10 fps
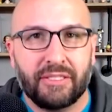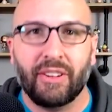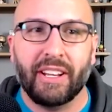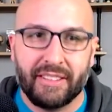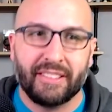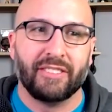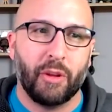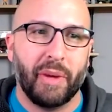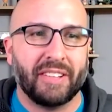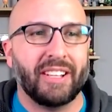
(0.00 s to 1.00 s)
right? This
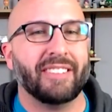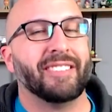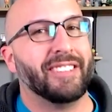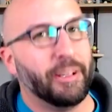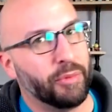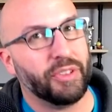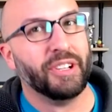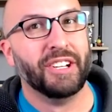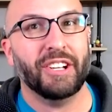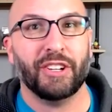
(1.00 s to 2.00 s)
all makes sense. Teams
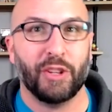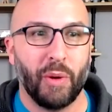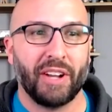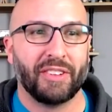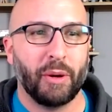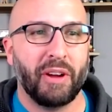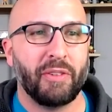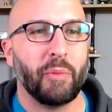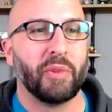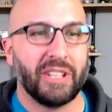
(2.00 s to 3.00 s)
you want to stay away
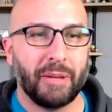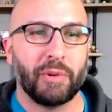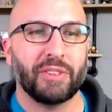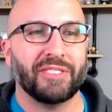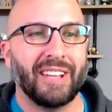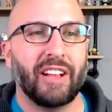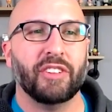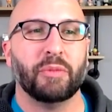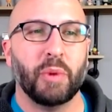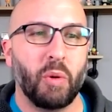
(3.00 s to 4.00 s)
from Clippers,
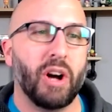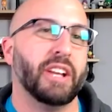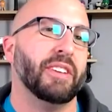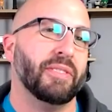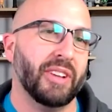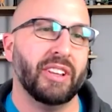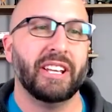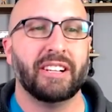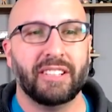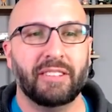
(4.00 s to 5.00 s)
Dallas, Milwaukee,
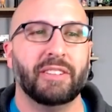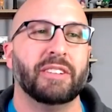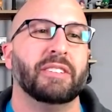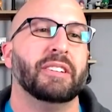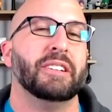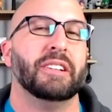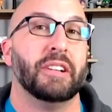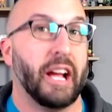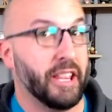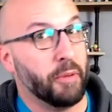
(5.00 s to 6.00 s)
Philly, Cleveland,
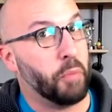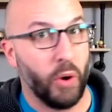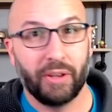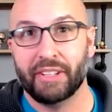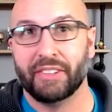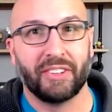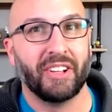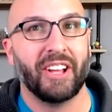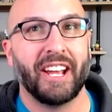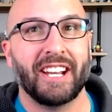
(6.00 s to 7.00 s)
and then Portland
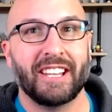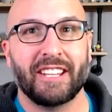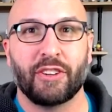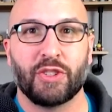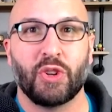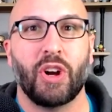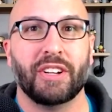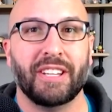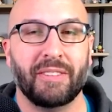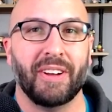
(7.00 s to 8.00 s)
still hanging in there.
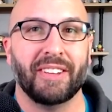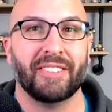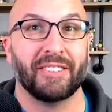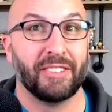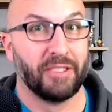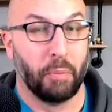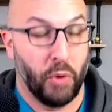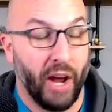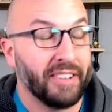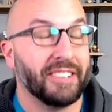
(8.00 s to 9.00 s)
Strong defense,
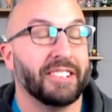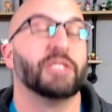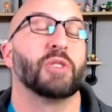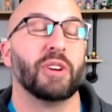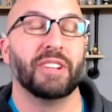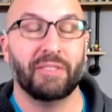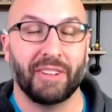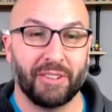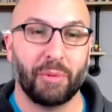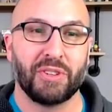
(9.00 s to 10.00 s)
surprisingly strong
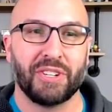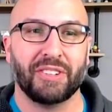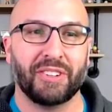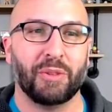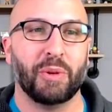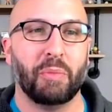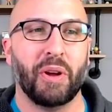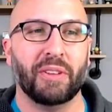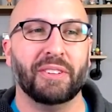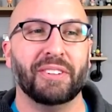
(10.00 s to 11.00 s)
defense, especially considering what
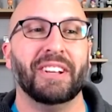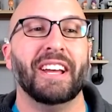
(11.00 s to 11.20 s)
Portland